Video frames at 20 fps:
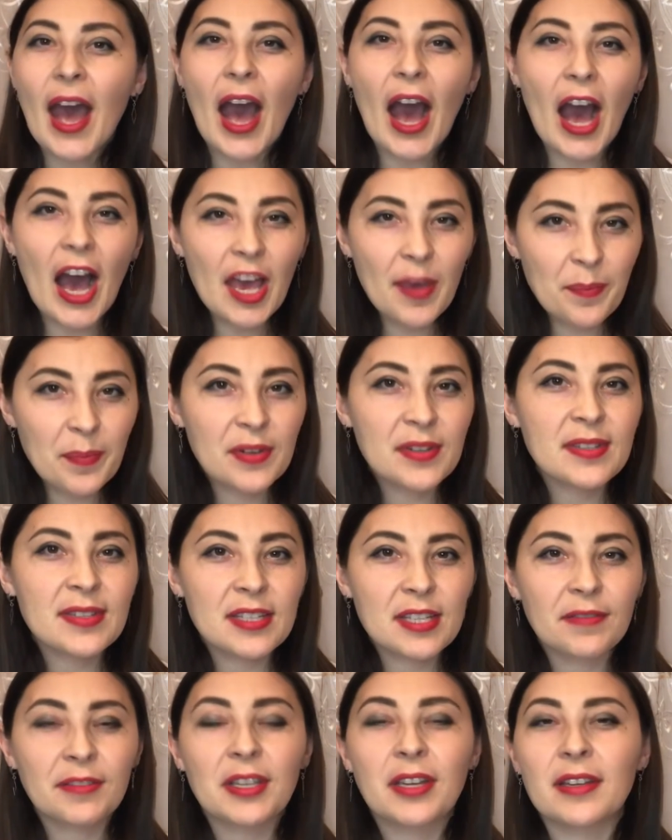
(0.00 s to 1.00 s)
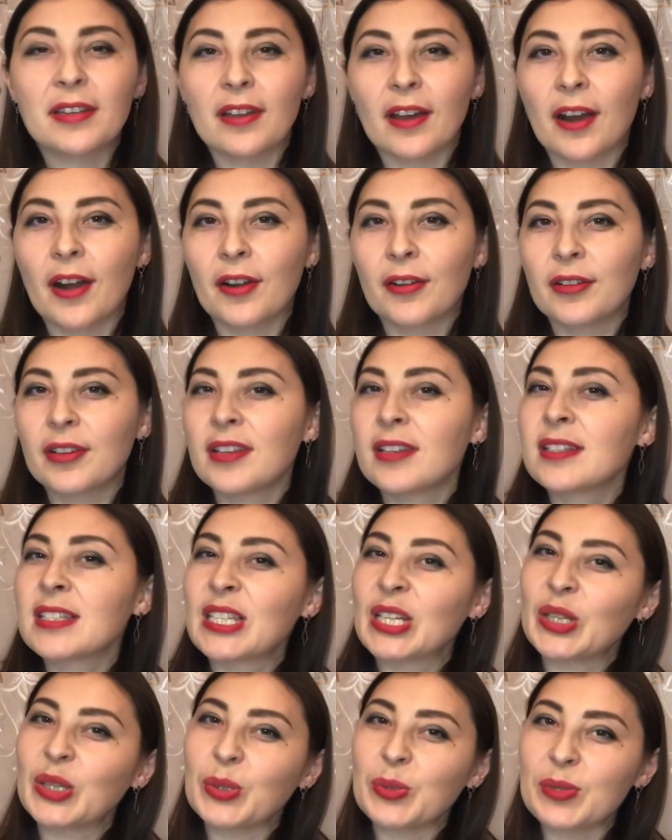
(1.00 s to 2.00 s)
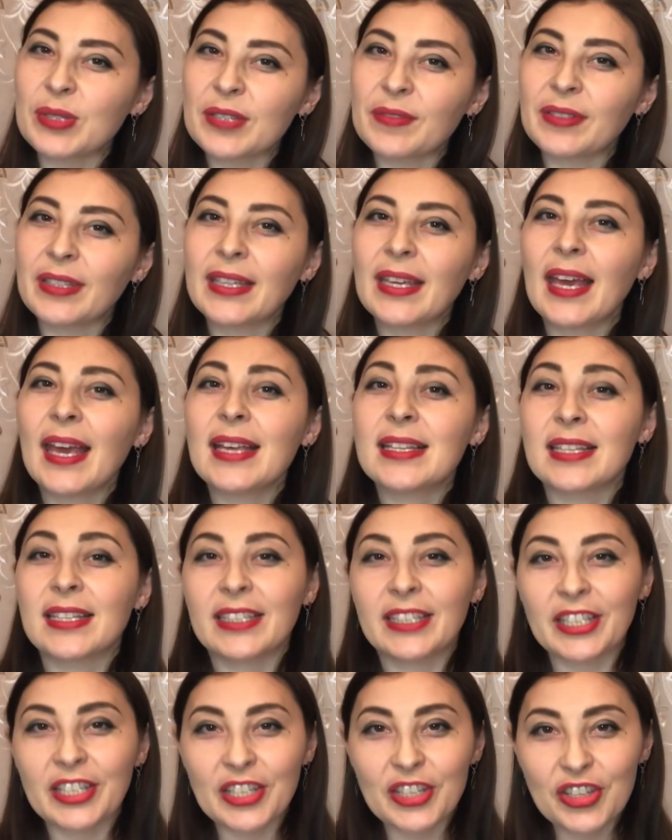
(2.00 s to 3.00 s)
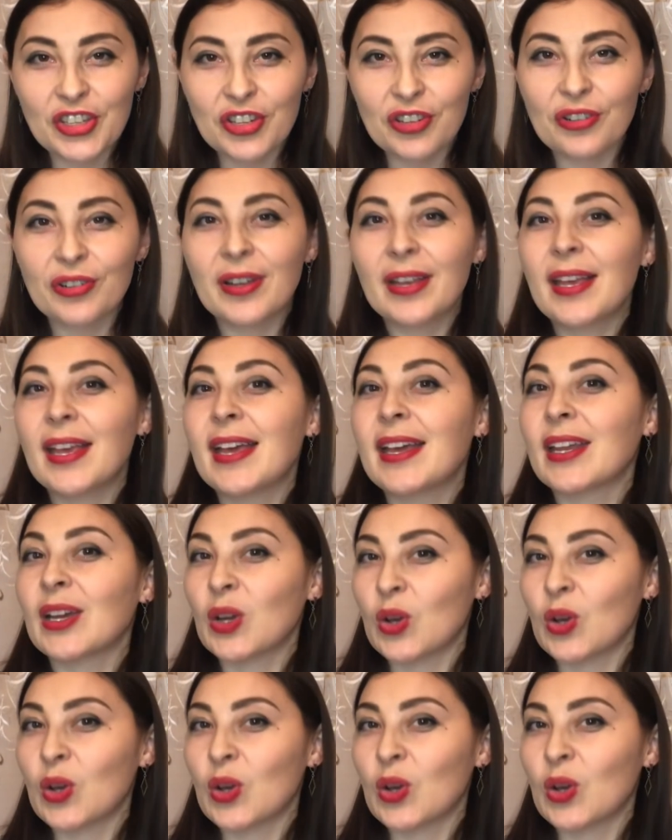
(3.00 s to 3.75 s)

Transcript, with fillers: I perceived Hadar exclusively as a teacher and a